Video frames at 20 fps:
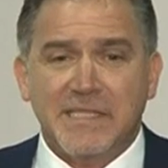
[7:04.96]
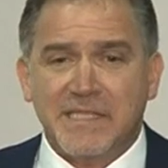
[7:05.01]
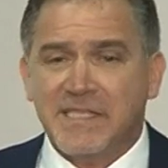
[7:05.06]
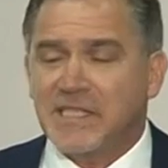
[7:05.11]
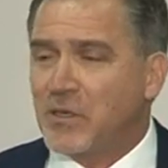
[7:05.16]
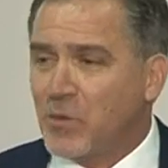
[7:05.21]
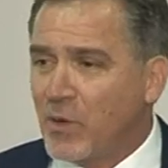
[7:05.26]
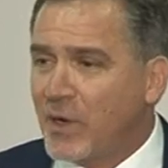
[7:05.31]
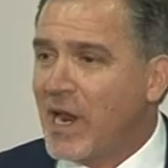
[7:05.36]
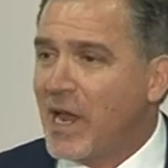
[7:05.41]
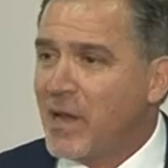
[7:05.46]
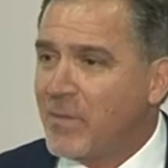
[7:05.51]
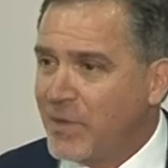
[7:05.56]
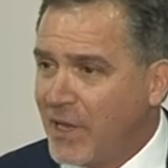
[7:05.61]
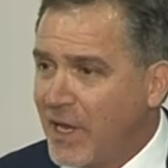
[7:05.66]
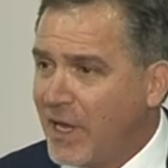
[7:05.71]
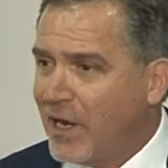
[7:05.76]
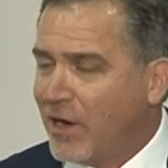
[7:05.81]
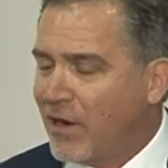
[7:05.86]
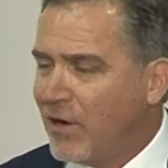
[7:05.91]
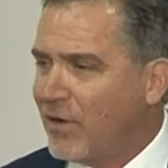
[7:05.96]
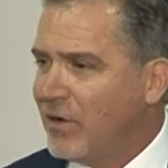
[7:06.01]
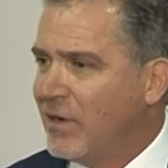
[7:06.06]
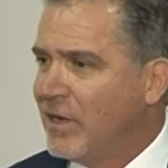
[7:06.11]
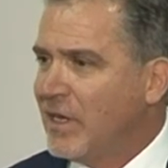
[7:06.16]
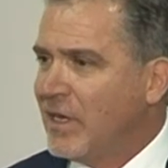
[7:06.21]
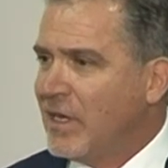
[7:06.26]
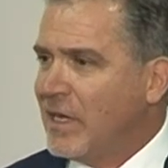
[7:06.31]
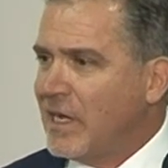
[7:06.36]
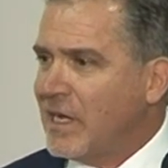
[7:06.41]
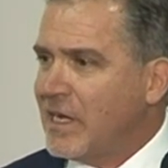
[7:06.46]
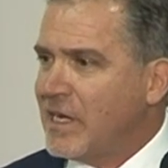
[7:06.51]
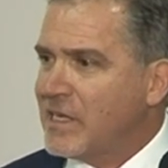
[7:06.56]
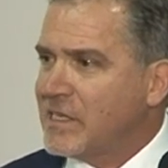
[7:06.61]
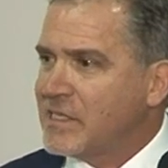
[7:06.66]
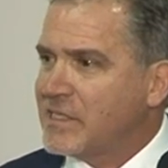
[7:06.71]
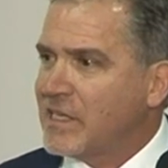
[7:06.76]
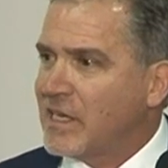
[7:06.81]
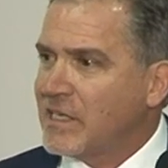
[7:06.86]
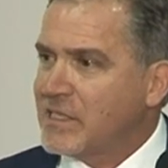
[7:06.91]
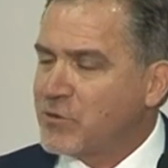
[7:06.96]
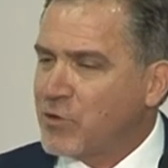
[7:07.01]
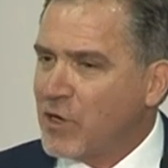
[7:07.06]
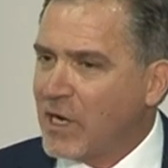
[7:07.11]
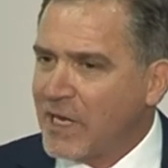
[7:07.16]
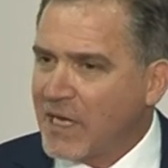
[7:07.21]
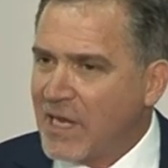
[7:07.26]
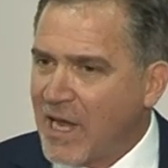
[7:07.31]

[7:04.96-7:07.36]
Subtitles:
see when I'm there is the Israeli